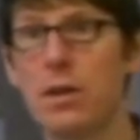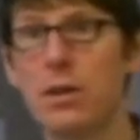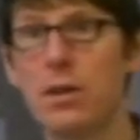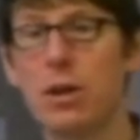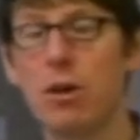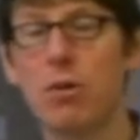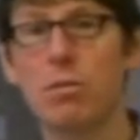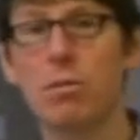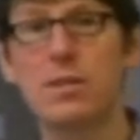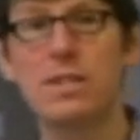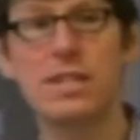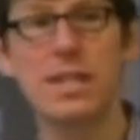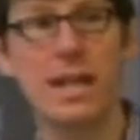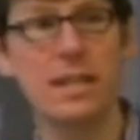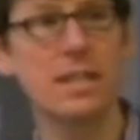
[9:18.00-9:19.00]
you know,
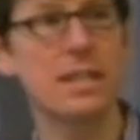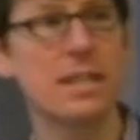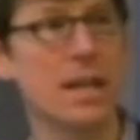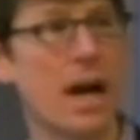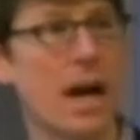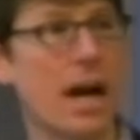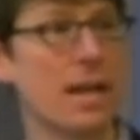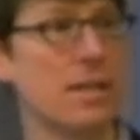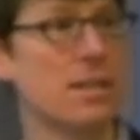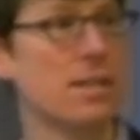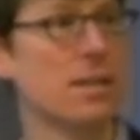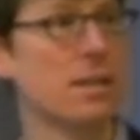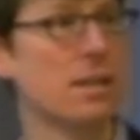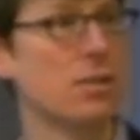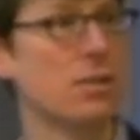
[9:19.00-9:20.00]

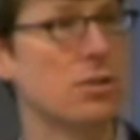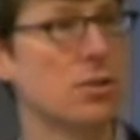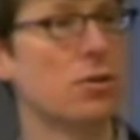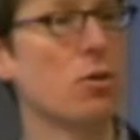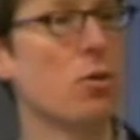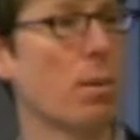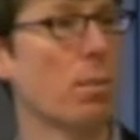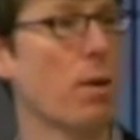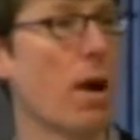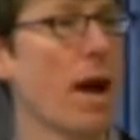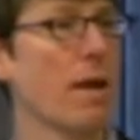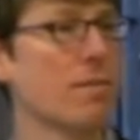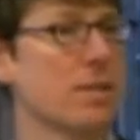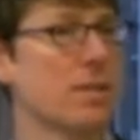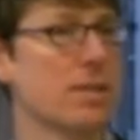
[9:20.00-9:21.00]
sensitized to your
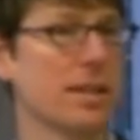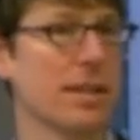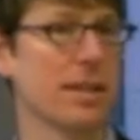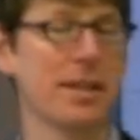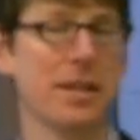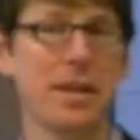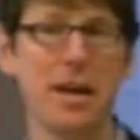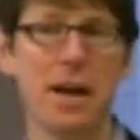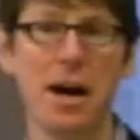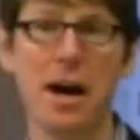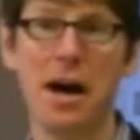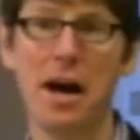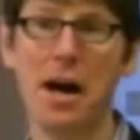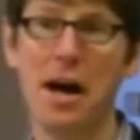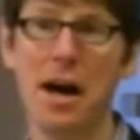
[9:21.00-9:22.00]
privacy
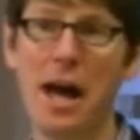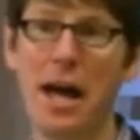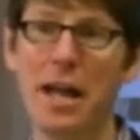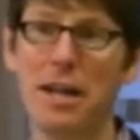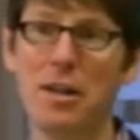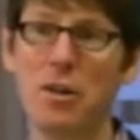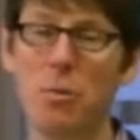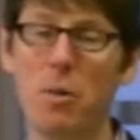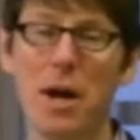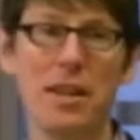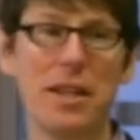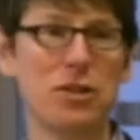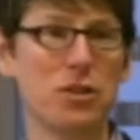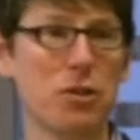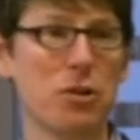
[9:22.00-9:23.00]
uh, and the way
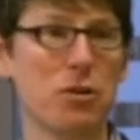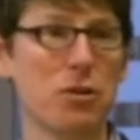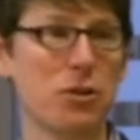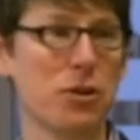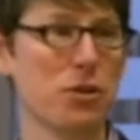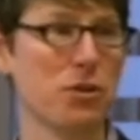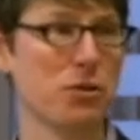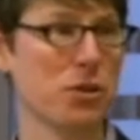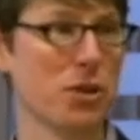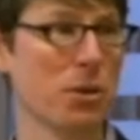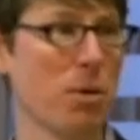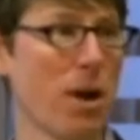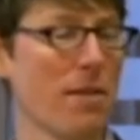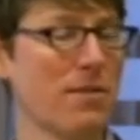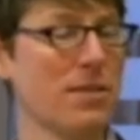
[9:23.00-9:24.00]
that you're, you're using
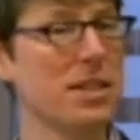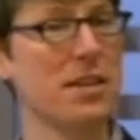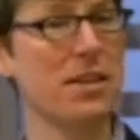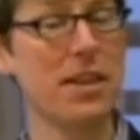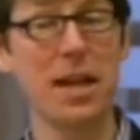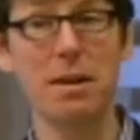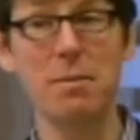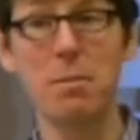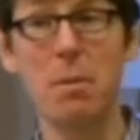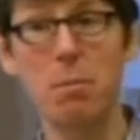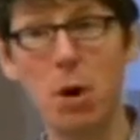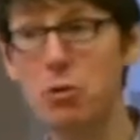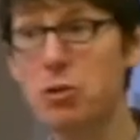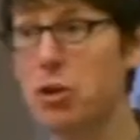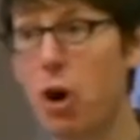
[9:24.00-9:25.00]
your privacy than
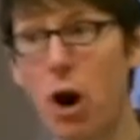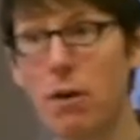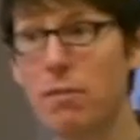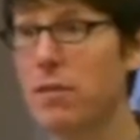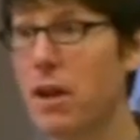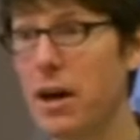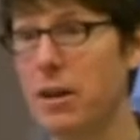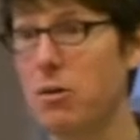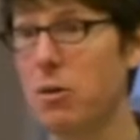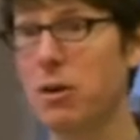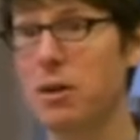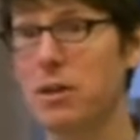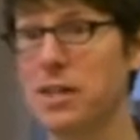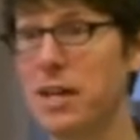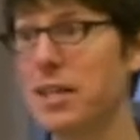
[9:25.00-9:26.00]
most offline
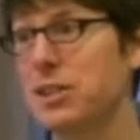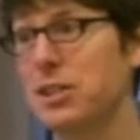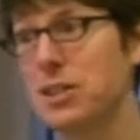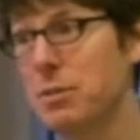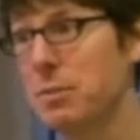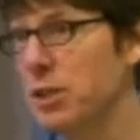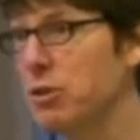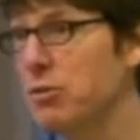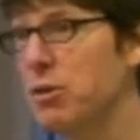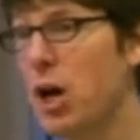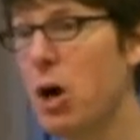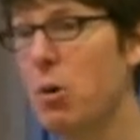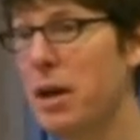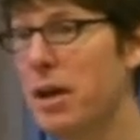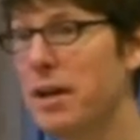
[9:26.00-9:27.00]
organizations. I mean, you
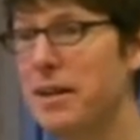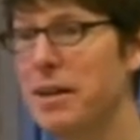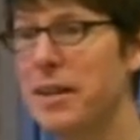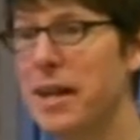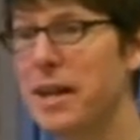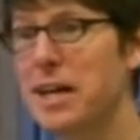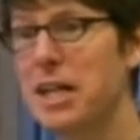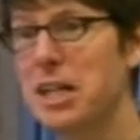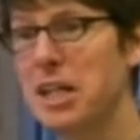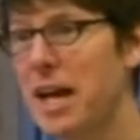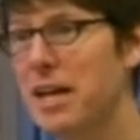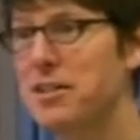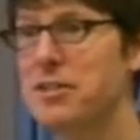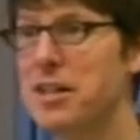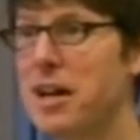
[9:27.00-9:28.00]
go in and they
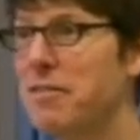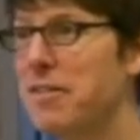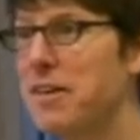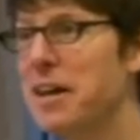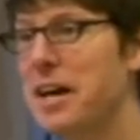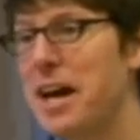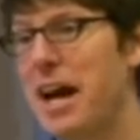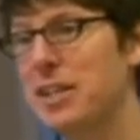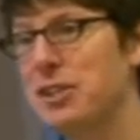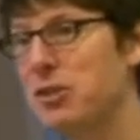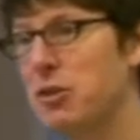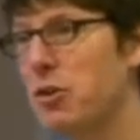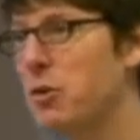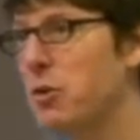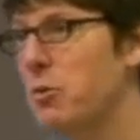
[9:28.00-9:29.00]
collect stuff at
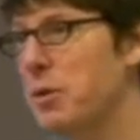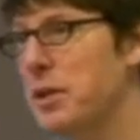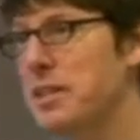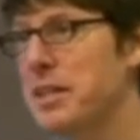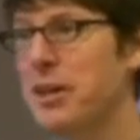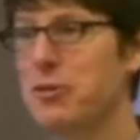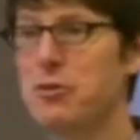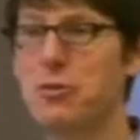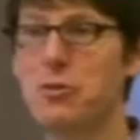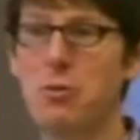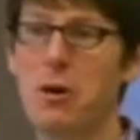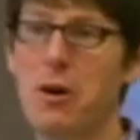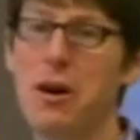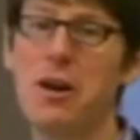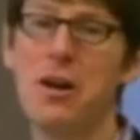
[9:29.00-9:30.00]
your local retail
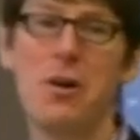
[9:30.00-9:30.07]
store